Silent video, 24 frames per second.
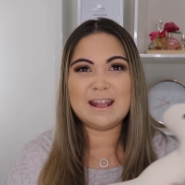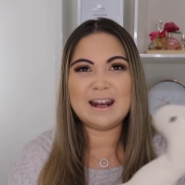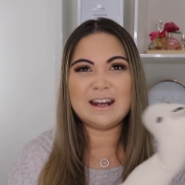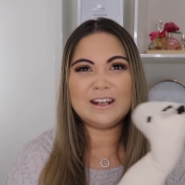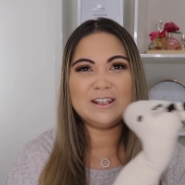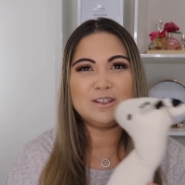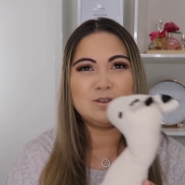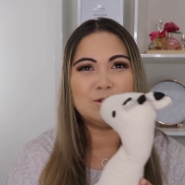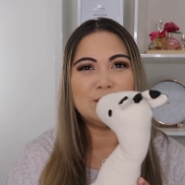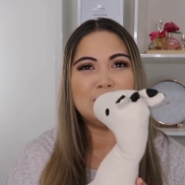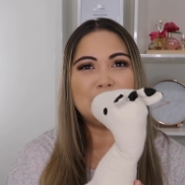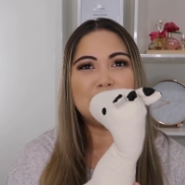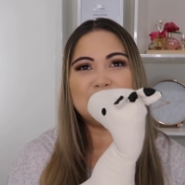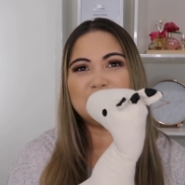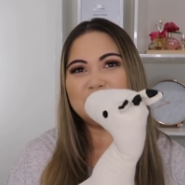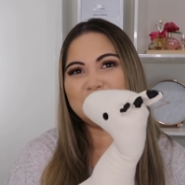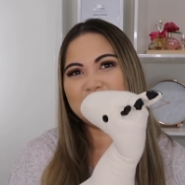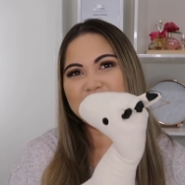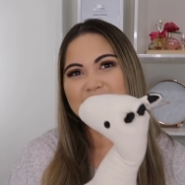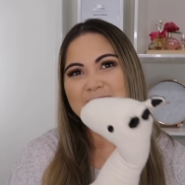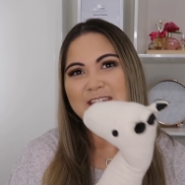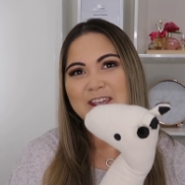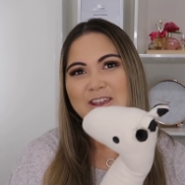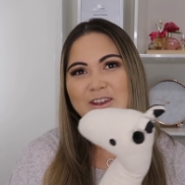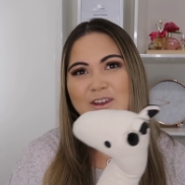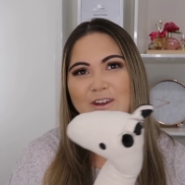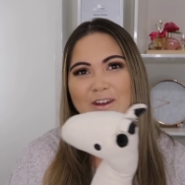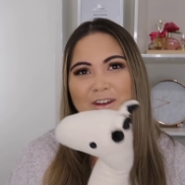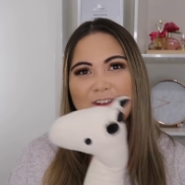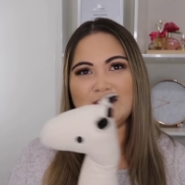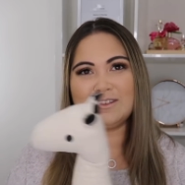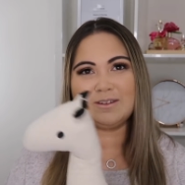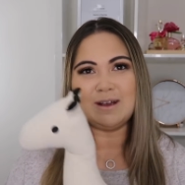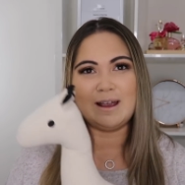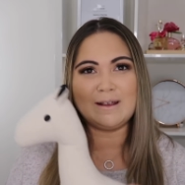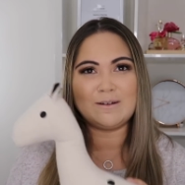And I just thought he was really
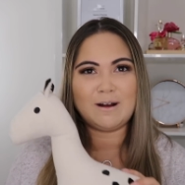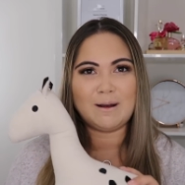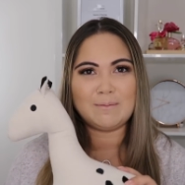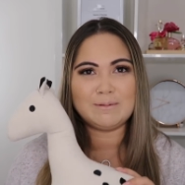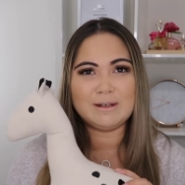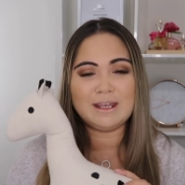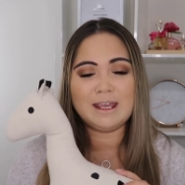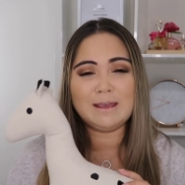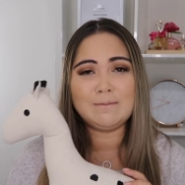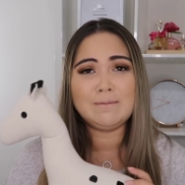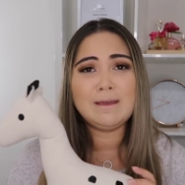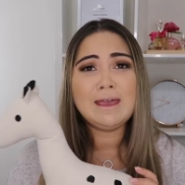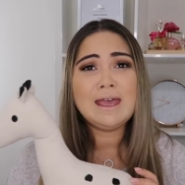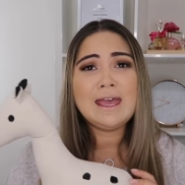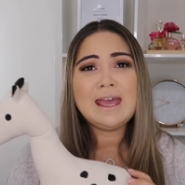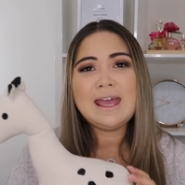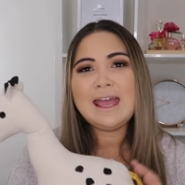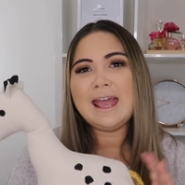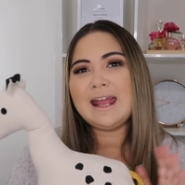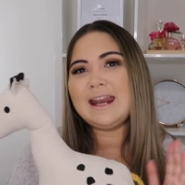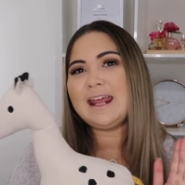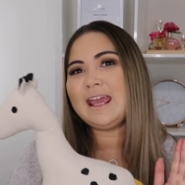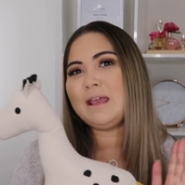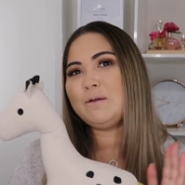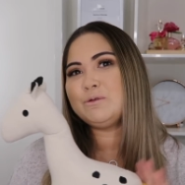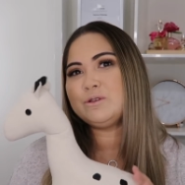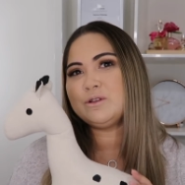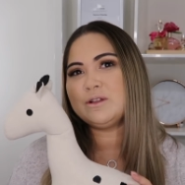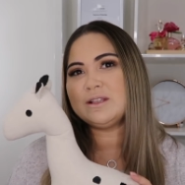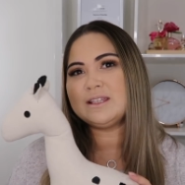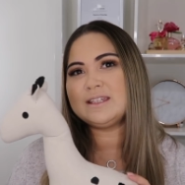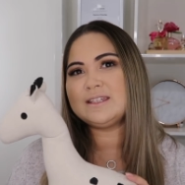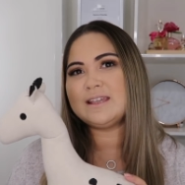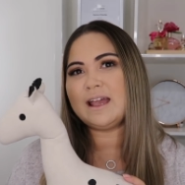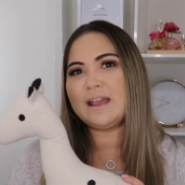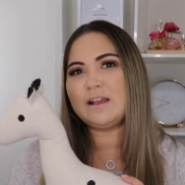cute. So I grabbed him and he was
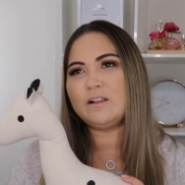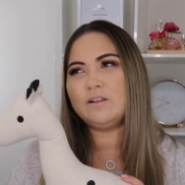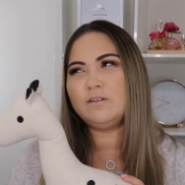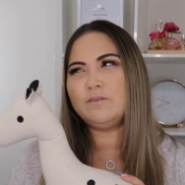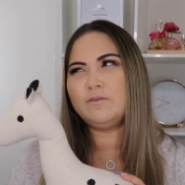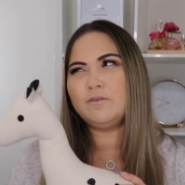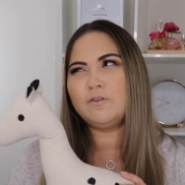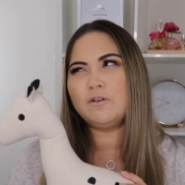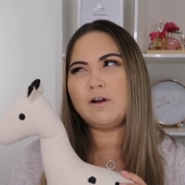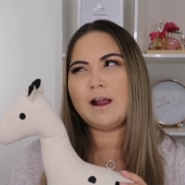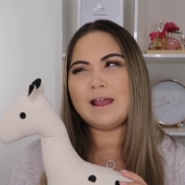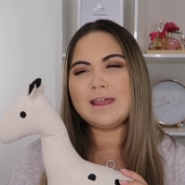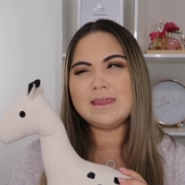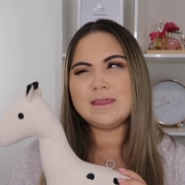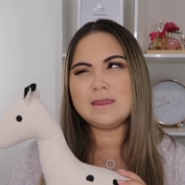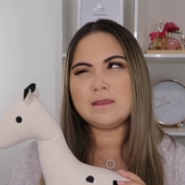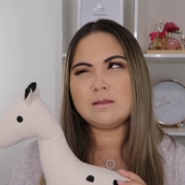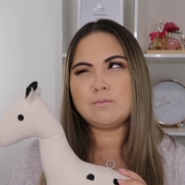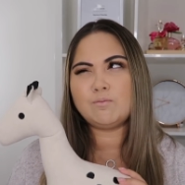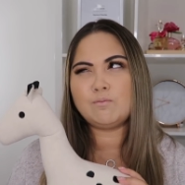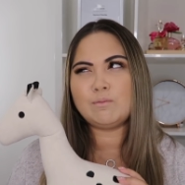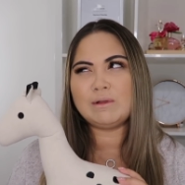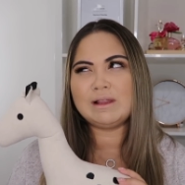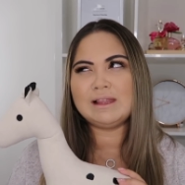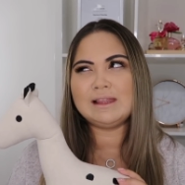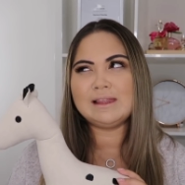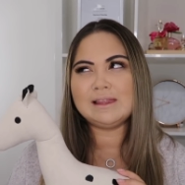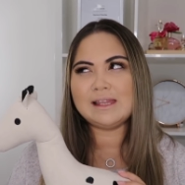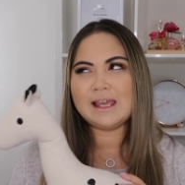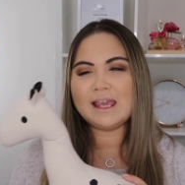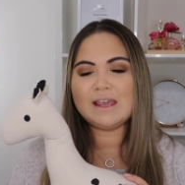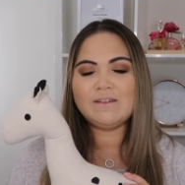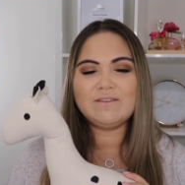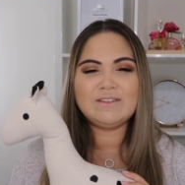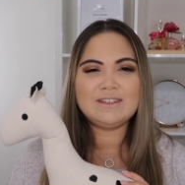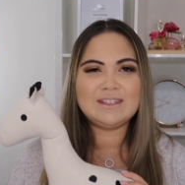on sale for I
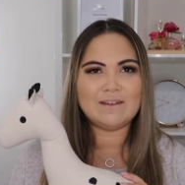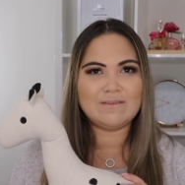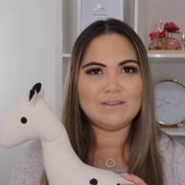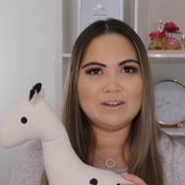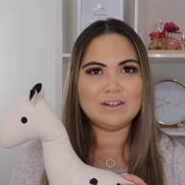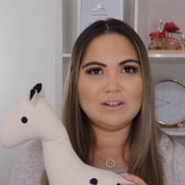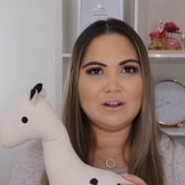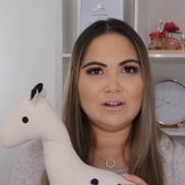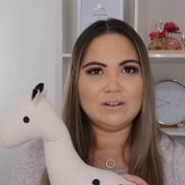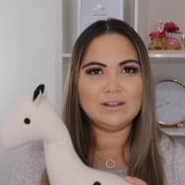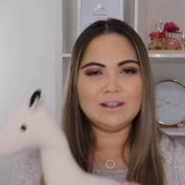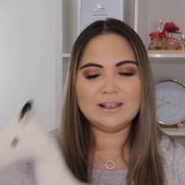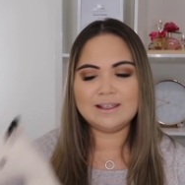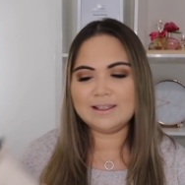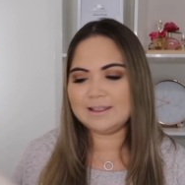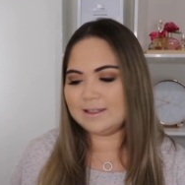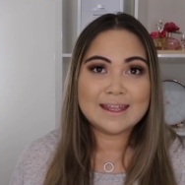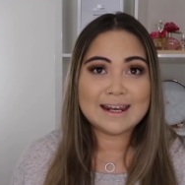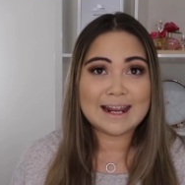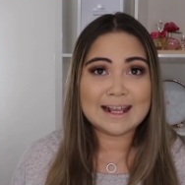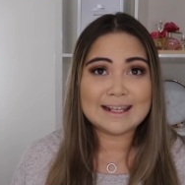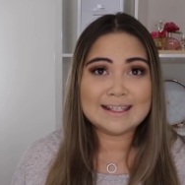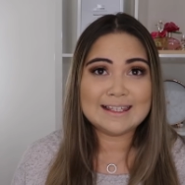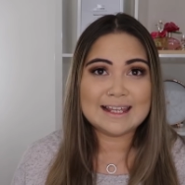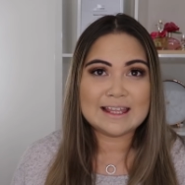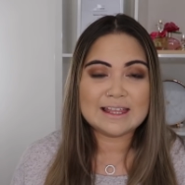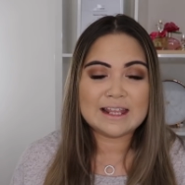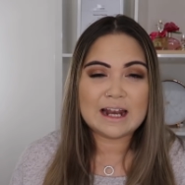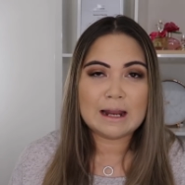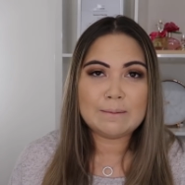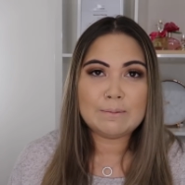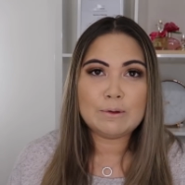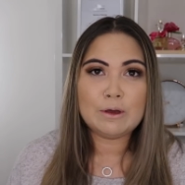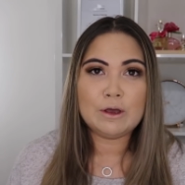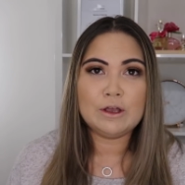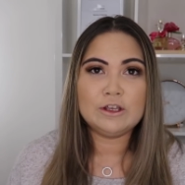believe $7. The next thing
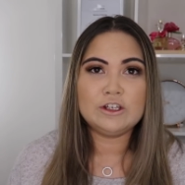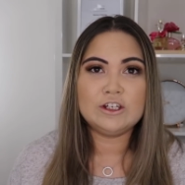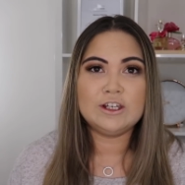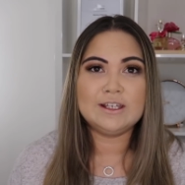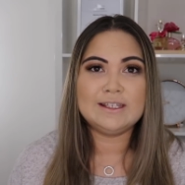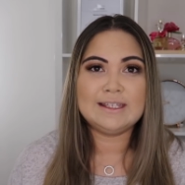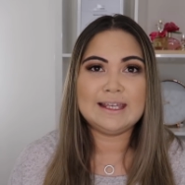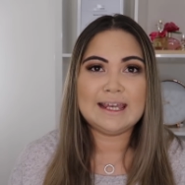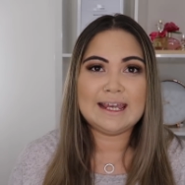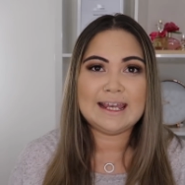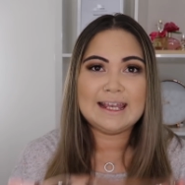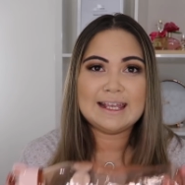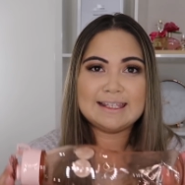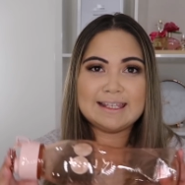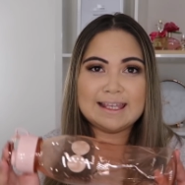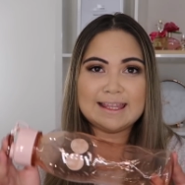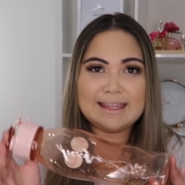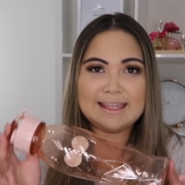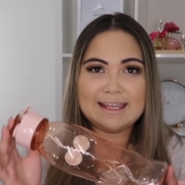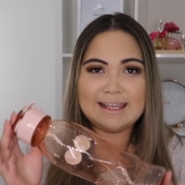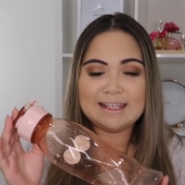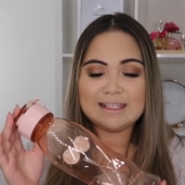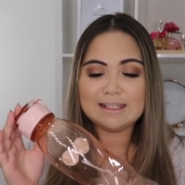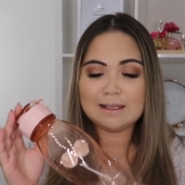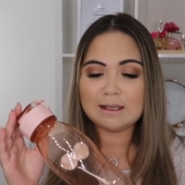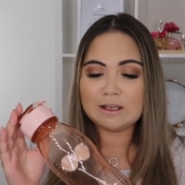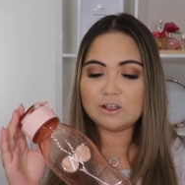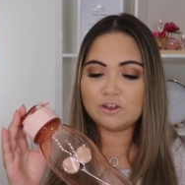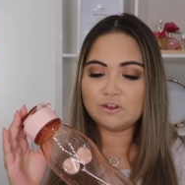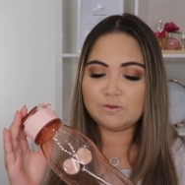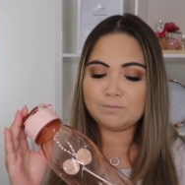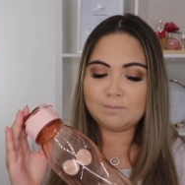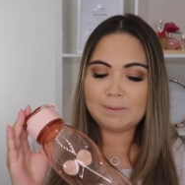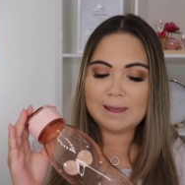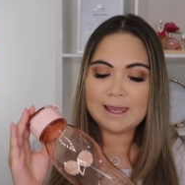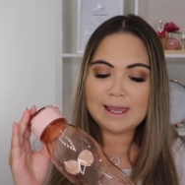that I purchased is this
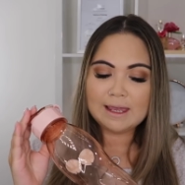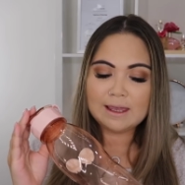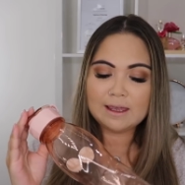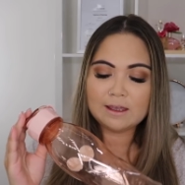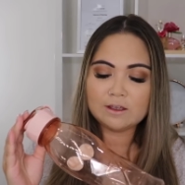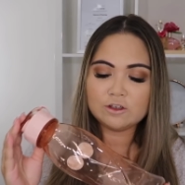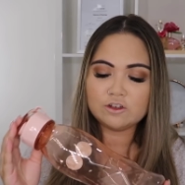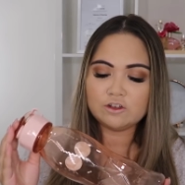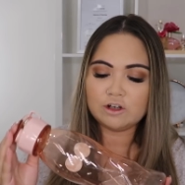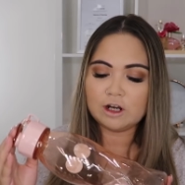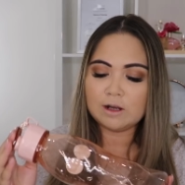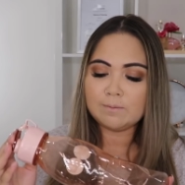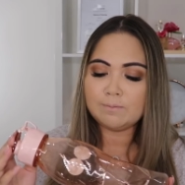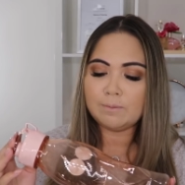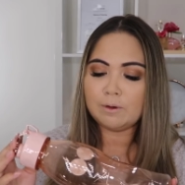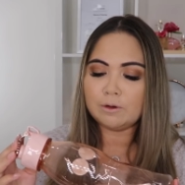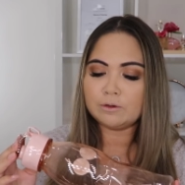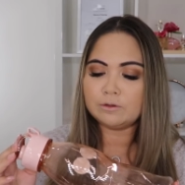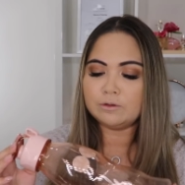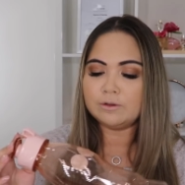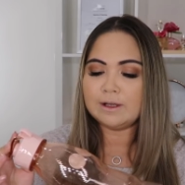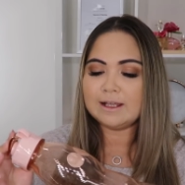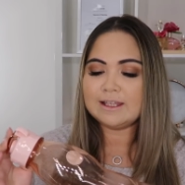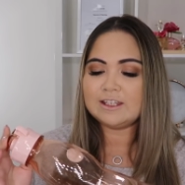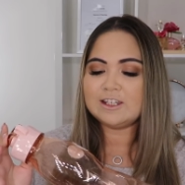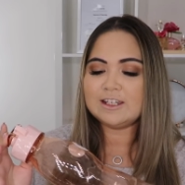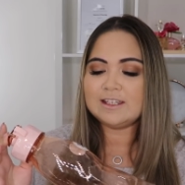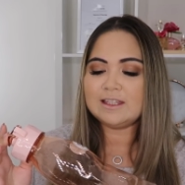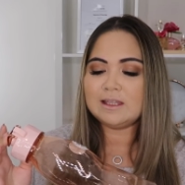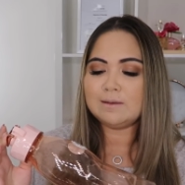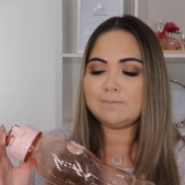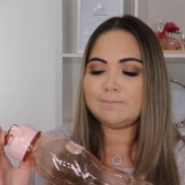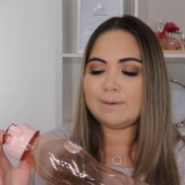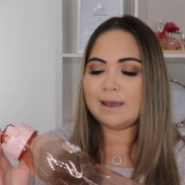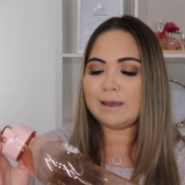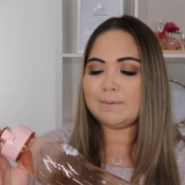pink drink bottle. It's
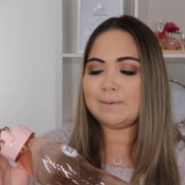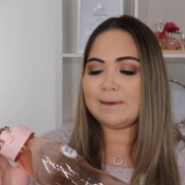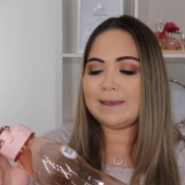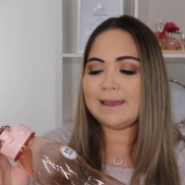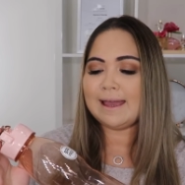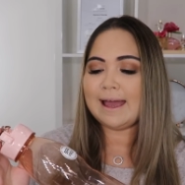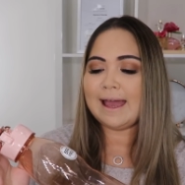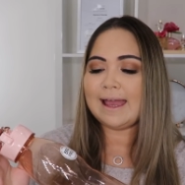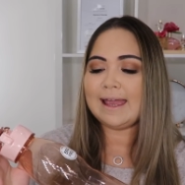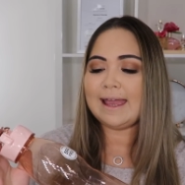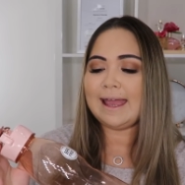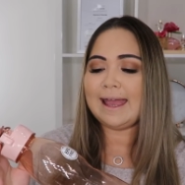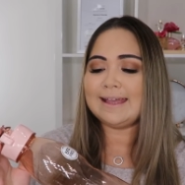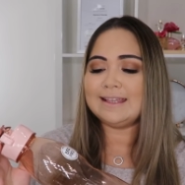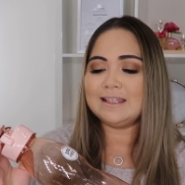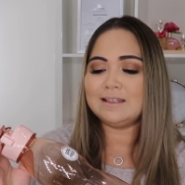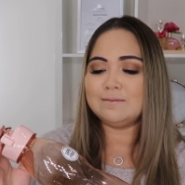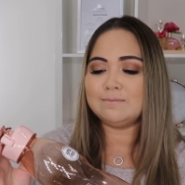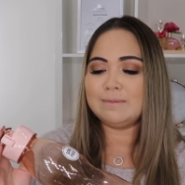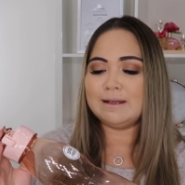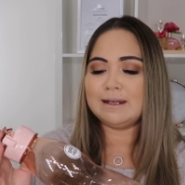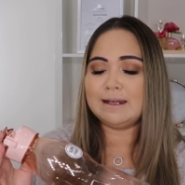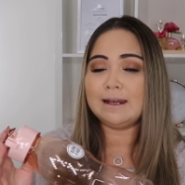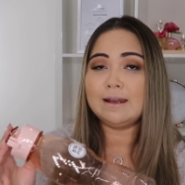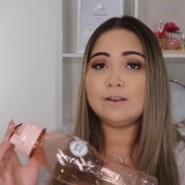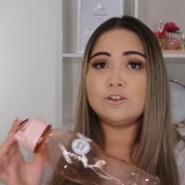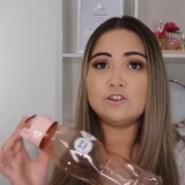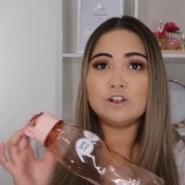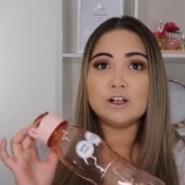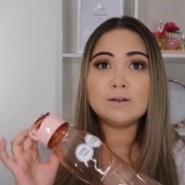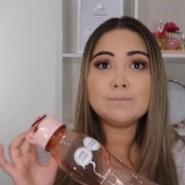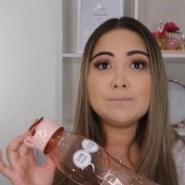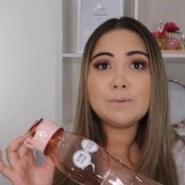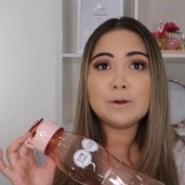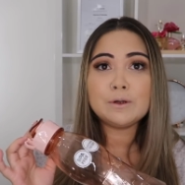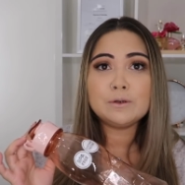just the BPA Eastman
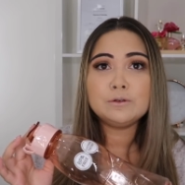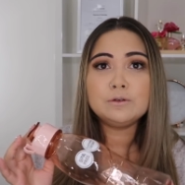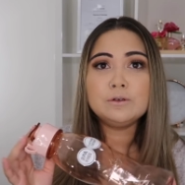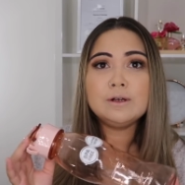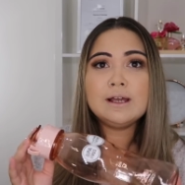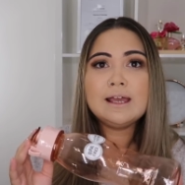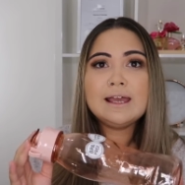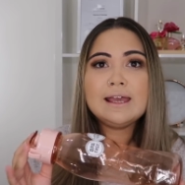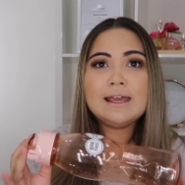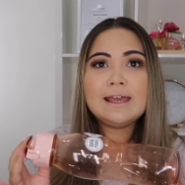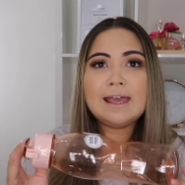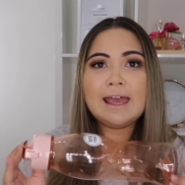drink bottle